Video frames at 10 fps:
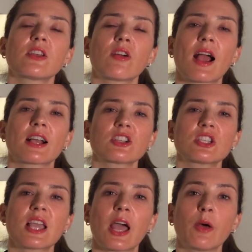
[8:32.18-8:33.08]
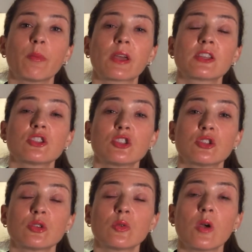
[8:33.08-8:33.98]
you're actually helping
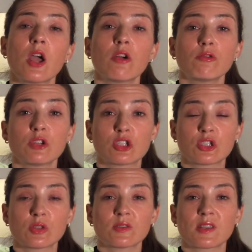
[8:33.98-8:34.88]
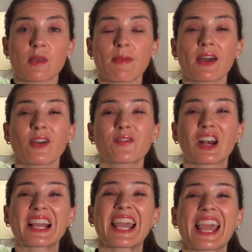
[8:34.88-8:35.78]
to reduce the amount of
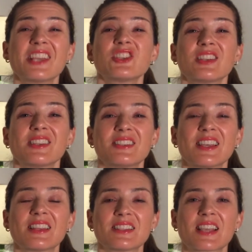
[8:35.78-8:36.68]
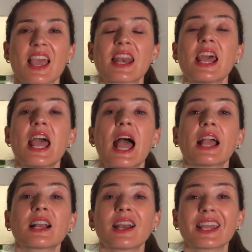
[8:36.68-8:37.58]
glycation that's in the skin. And
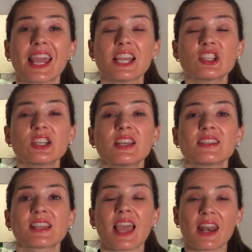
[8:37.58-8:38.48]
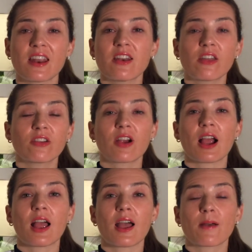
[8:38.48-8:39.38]
glycation is again another
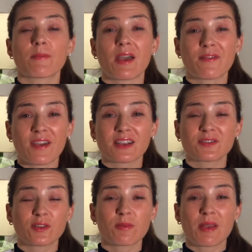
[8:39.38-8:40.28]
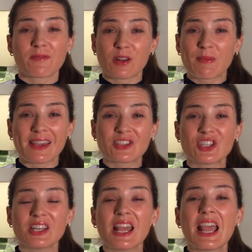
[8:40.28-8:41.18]
effect from
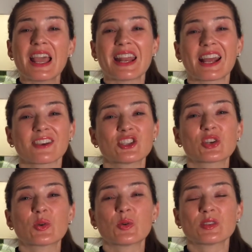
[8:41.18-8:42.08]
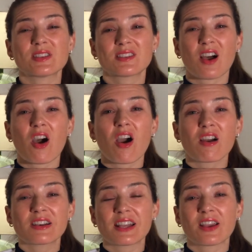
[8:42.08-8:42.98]
inflammation. It actually causes the
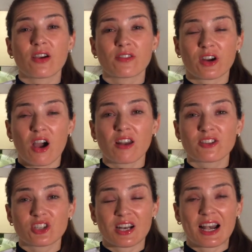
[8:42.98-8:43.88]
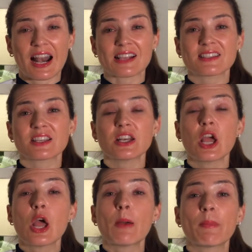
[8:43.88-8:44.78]
hardening of your collagen and elastin
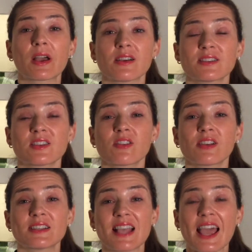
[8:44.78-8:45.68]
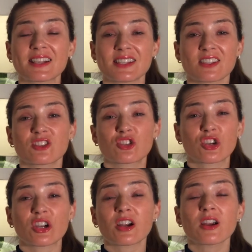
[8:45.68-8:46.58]
because there is excess
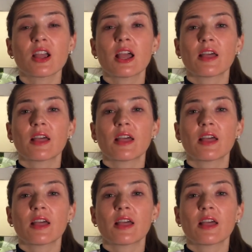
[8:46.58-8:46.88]
sugar,